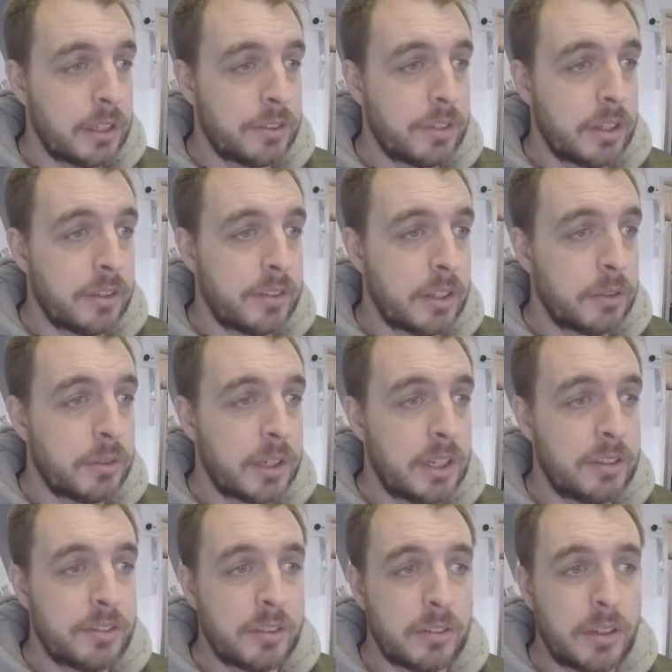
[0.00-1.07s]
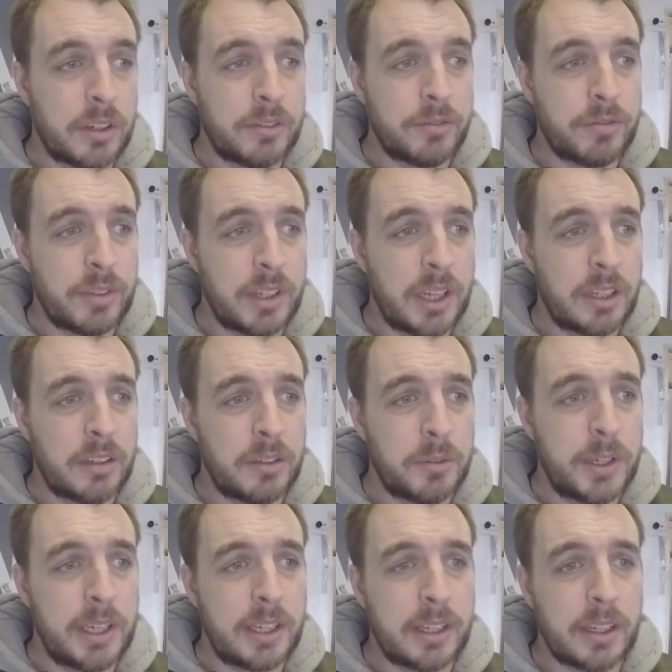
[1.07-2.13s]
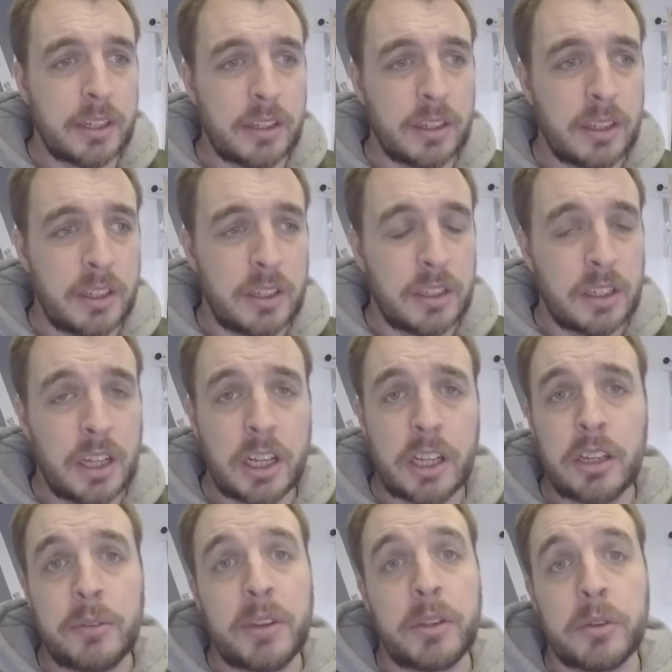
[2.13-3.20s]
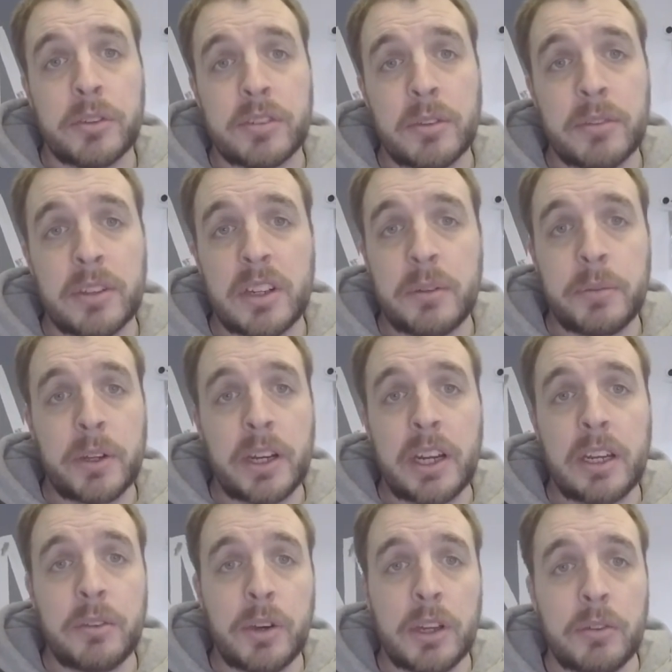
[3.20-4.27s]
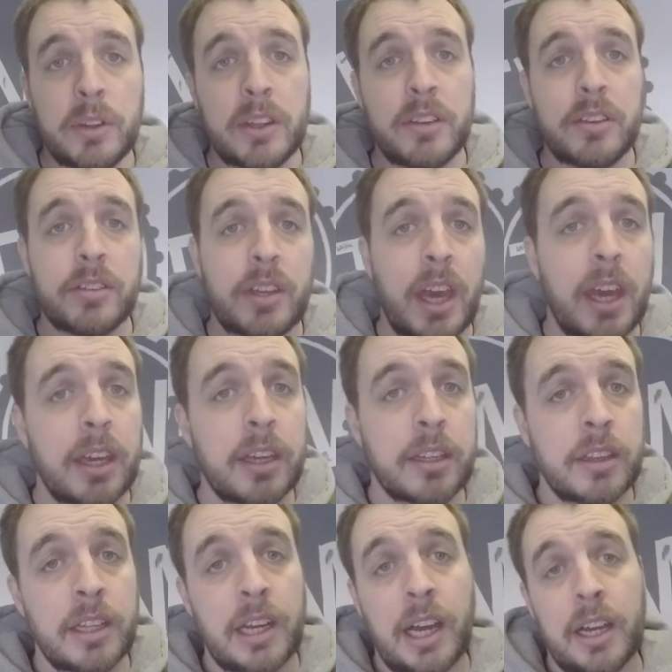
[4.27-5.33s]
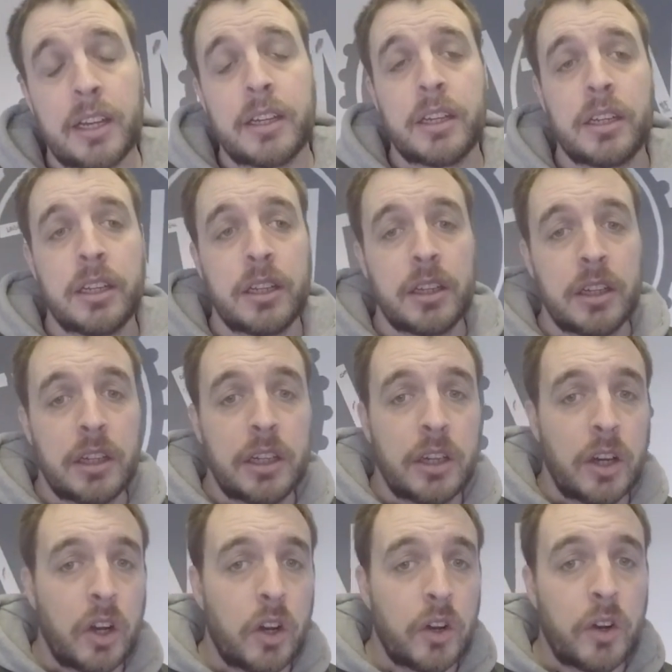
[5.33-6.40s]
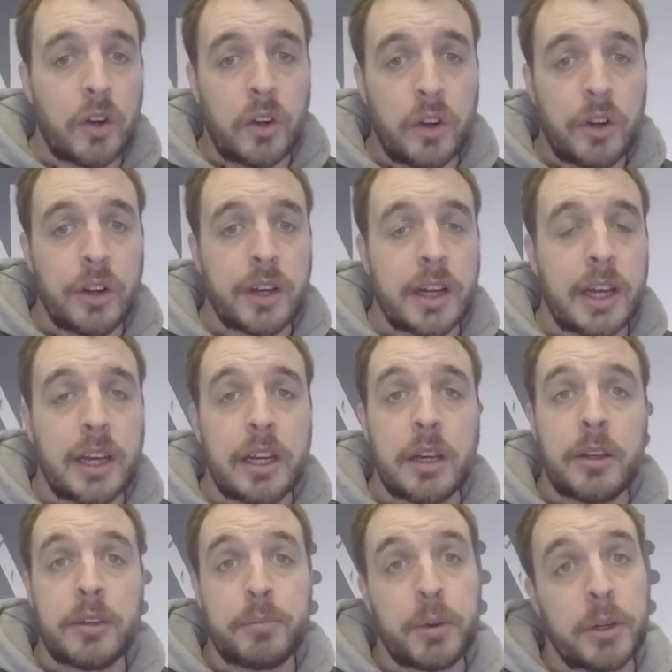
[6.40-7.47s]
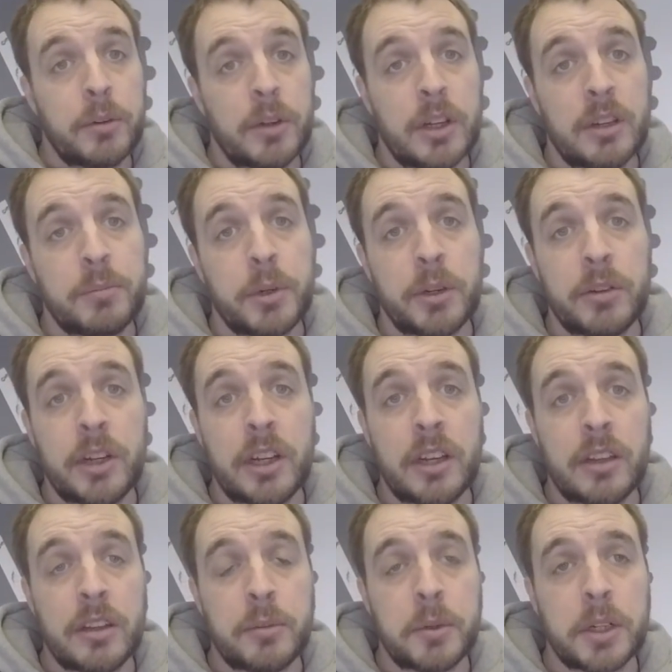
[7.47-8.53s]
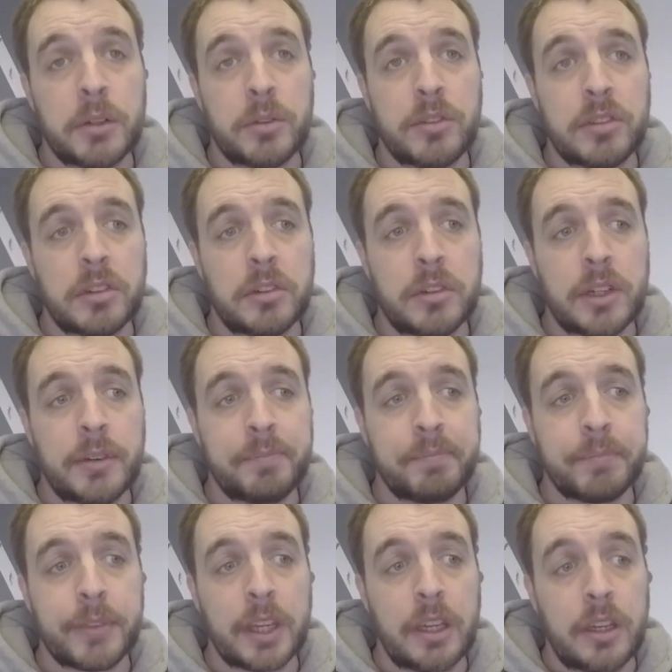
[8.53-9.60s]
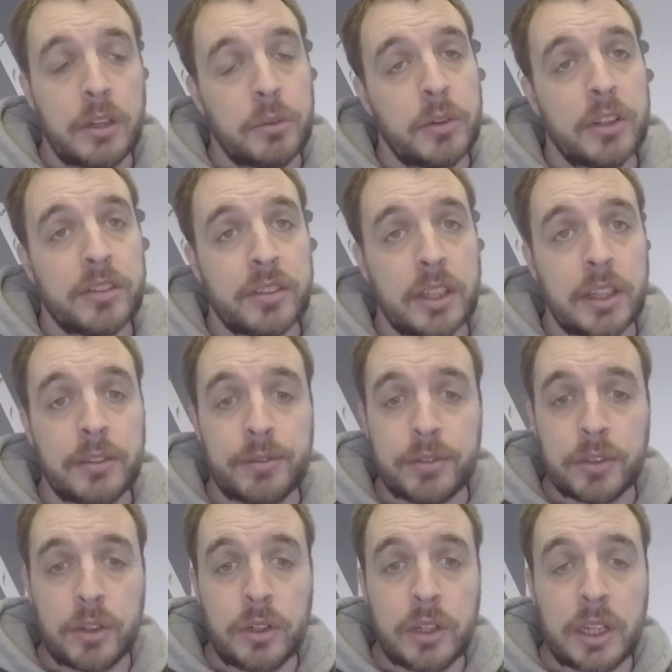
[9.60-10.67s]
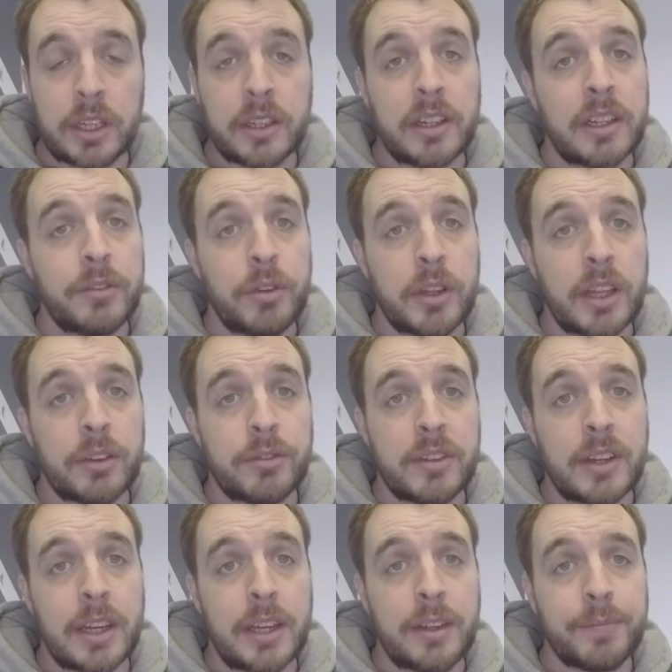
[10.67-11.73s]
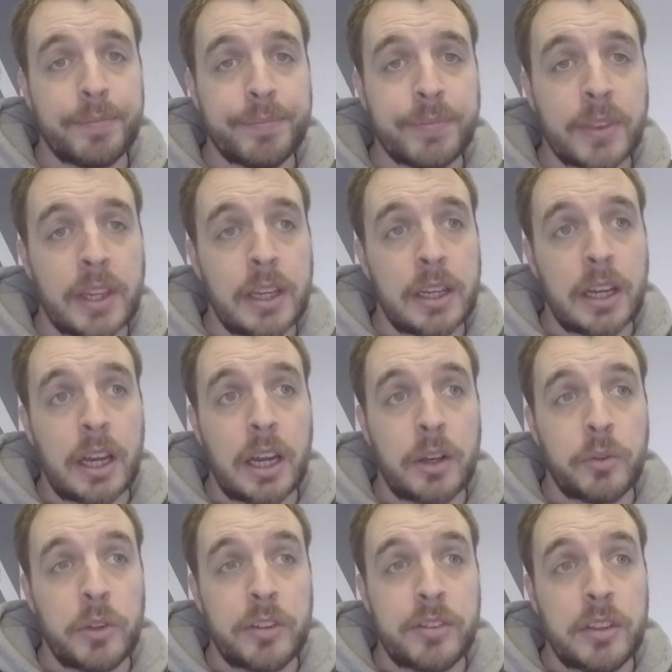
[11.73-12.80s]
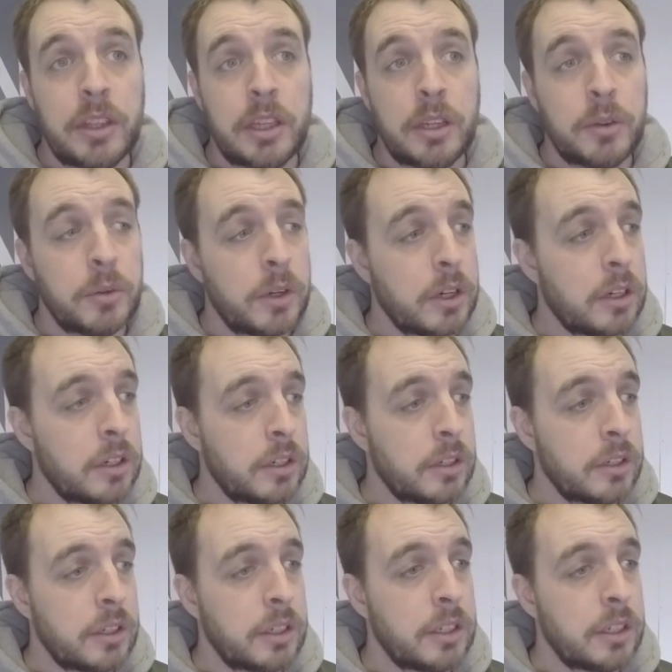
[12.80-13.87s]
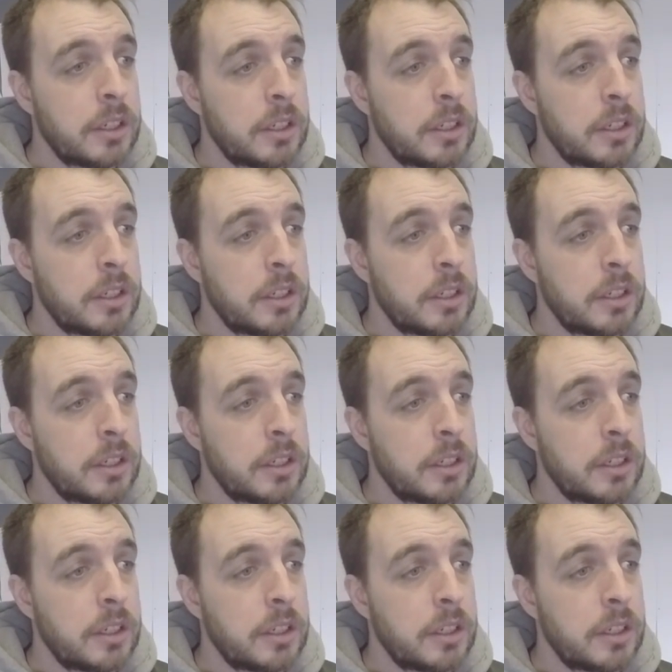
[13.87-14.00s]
to think what else I've got for the end of the weekend. I'm going to be doing something up here anyway, whether it's kegging the lager or brewing another brew, so we'll see. So I'm going to leave you there today, and we'll see you on